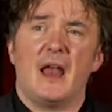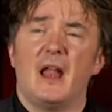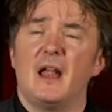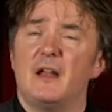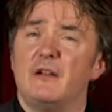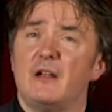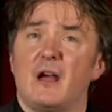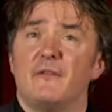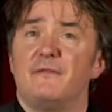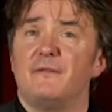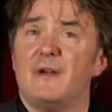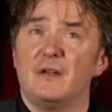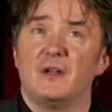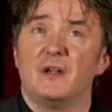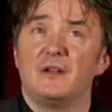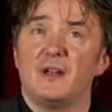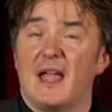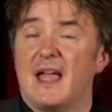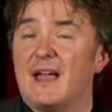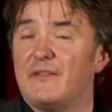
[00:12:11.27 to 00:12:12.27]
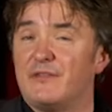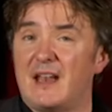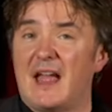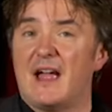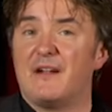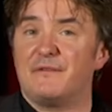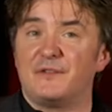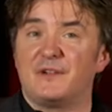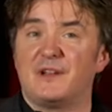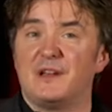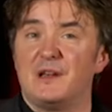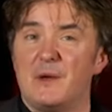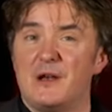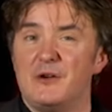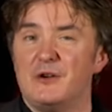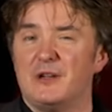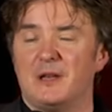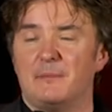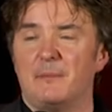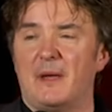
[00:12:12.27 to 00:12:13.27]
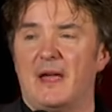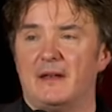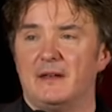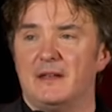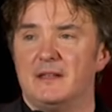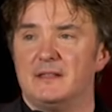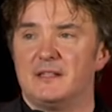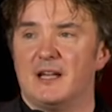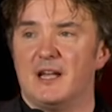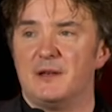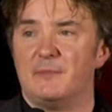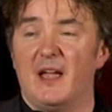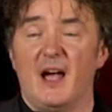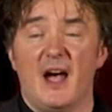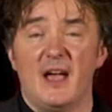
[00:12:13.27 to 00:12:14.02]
And I found out I have an African-American man inside me.